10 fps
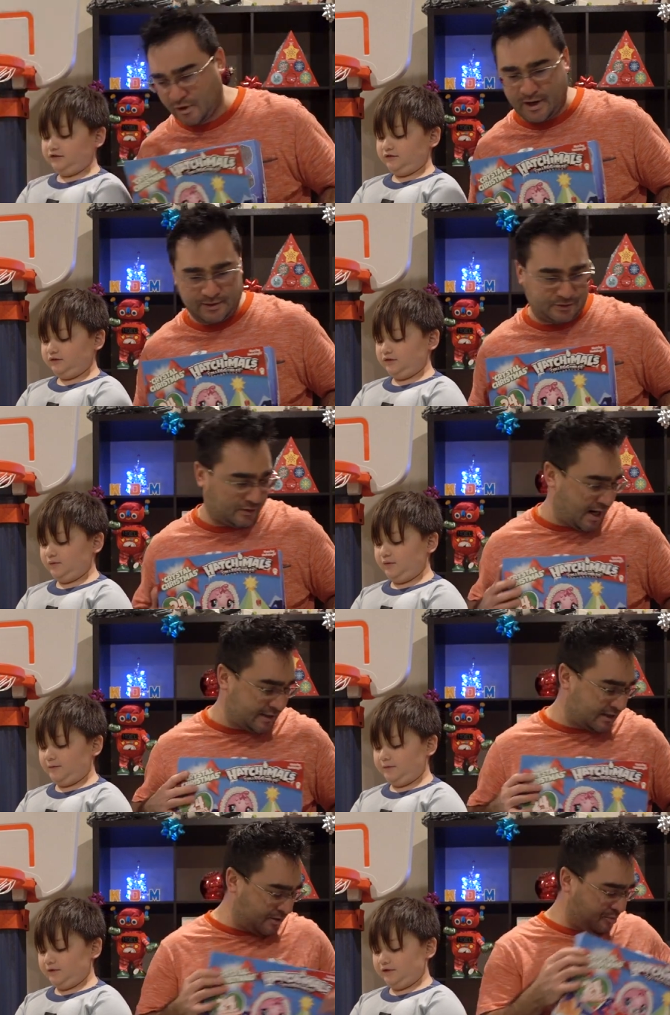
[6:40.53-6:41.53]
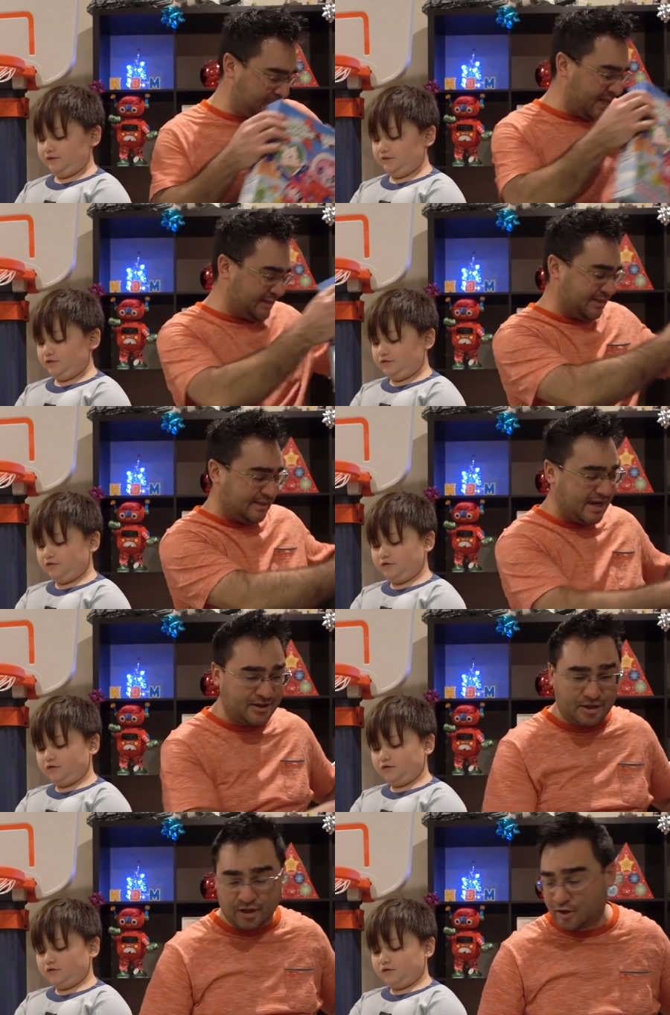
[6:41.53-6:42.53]
Speaker 1: All right, so Kai's got to put that
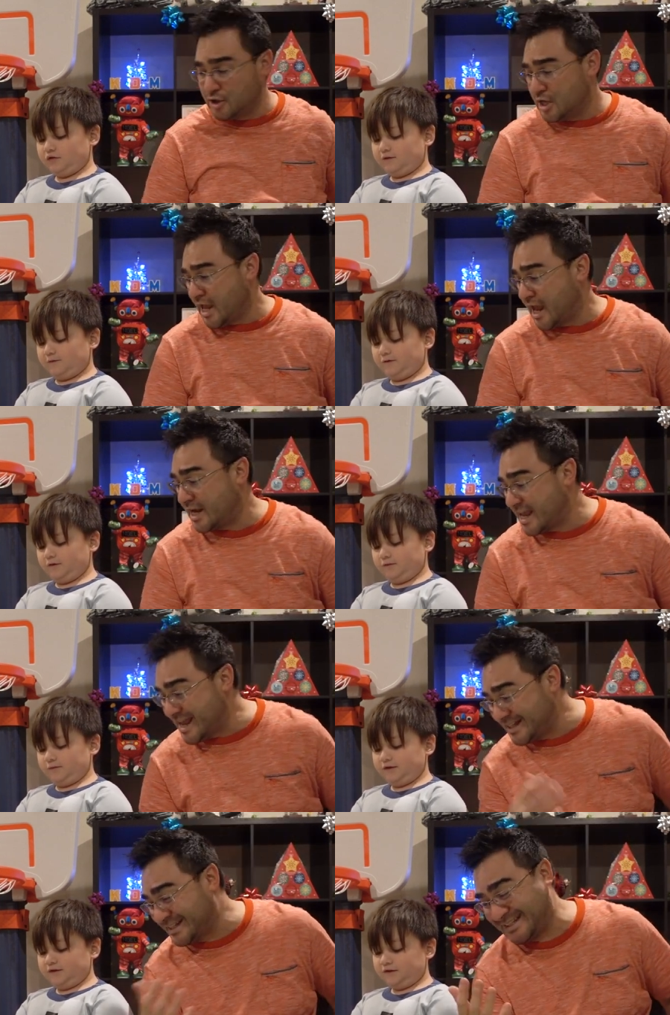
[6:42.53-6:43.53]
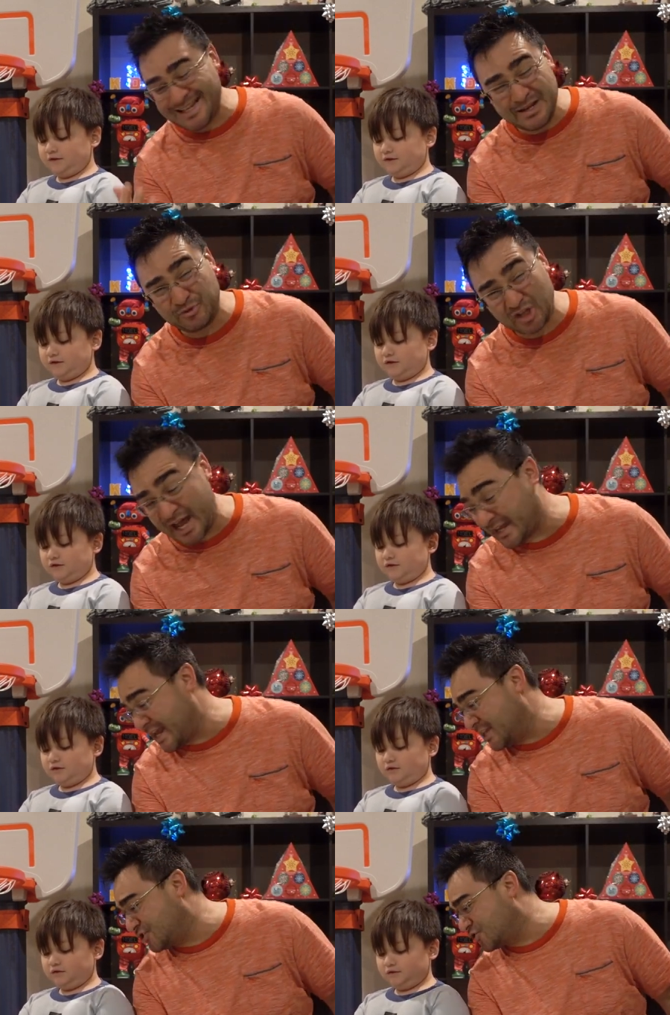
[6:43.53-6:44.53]
together, and it seems like
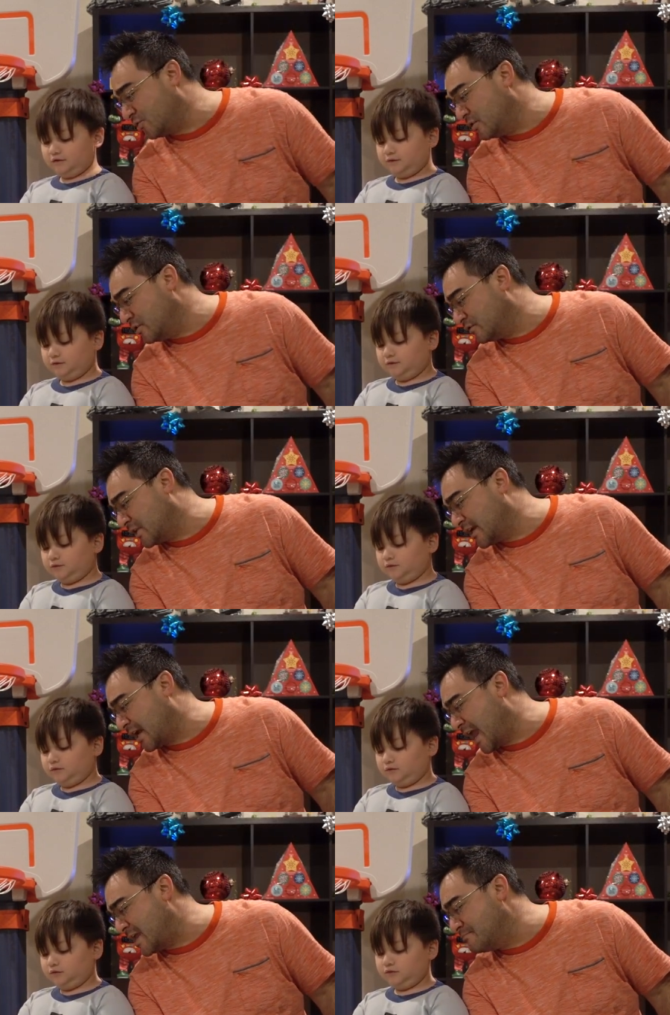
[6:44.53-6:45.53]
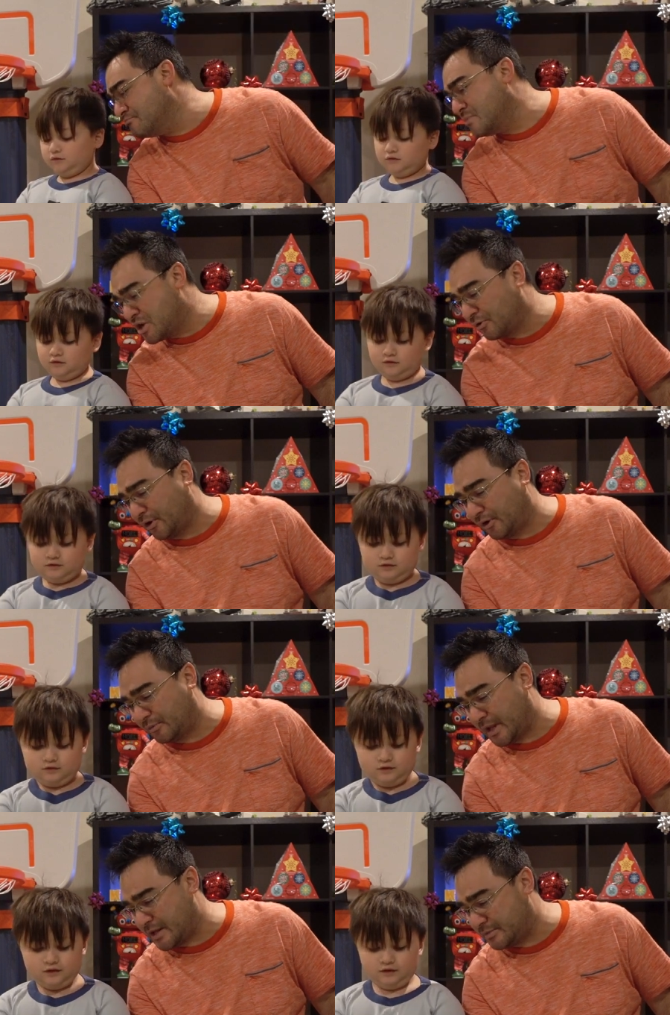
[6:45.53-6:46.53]
it's sort of like a mirror,
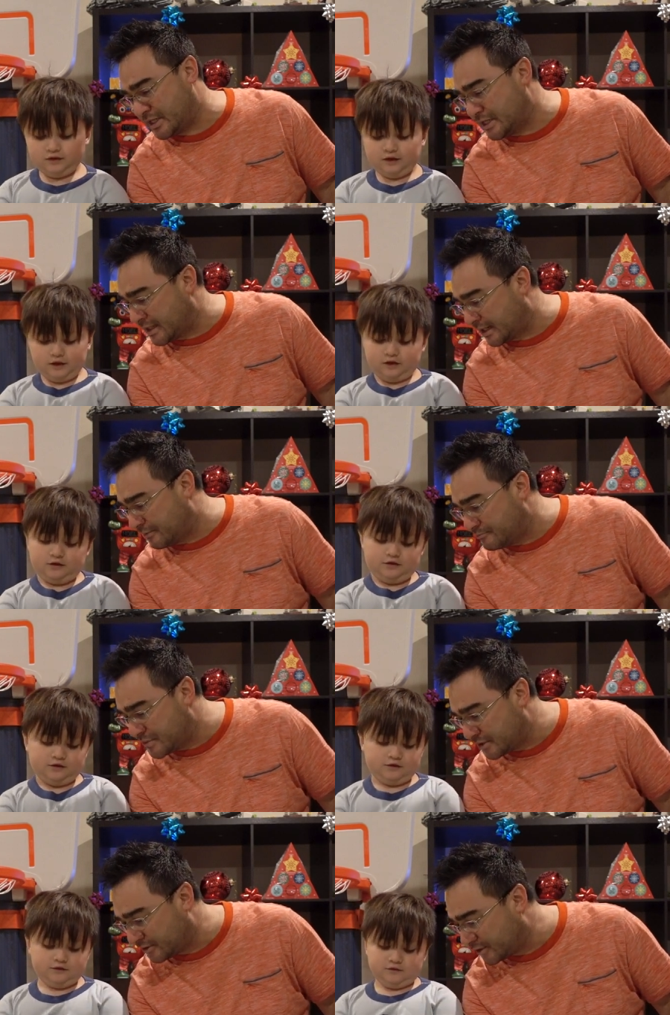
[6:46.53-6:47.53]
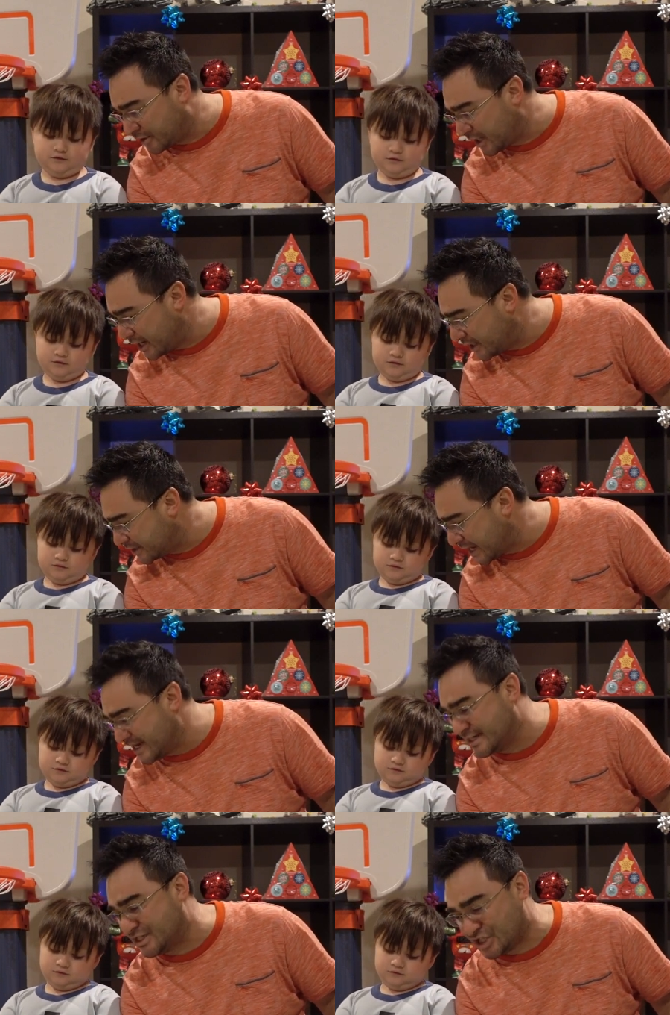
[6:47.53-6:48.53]
maybe. Yeah. Like a mirror and
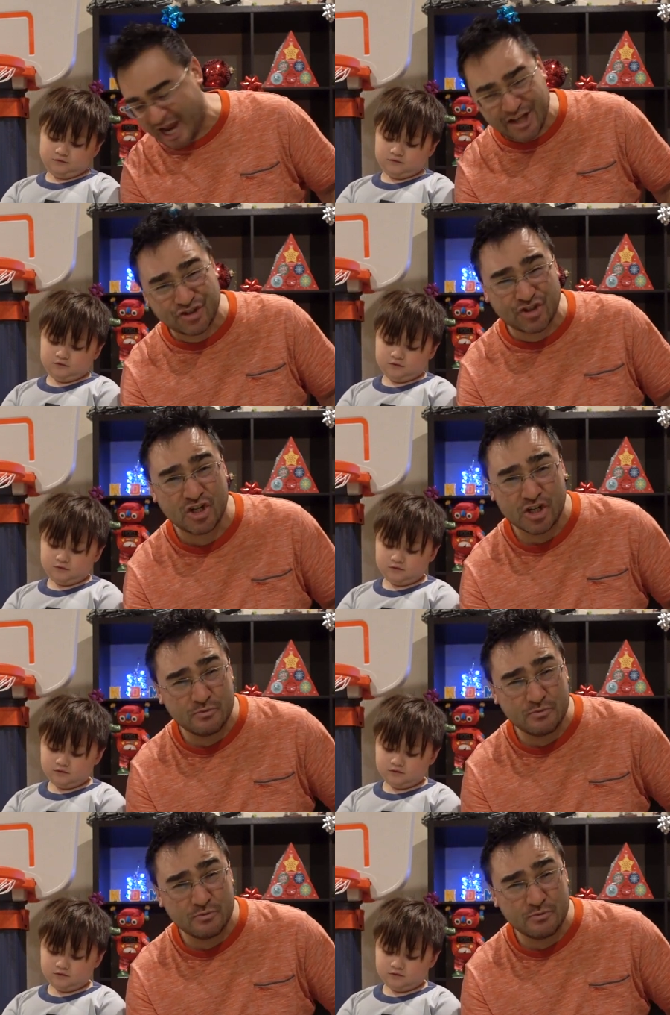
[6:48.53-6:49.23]
a desk.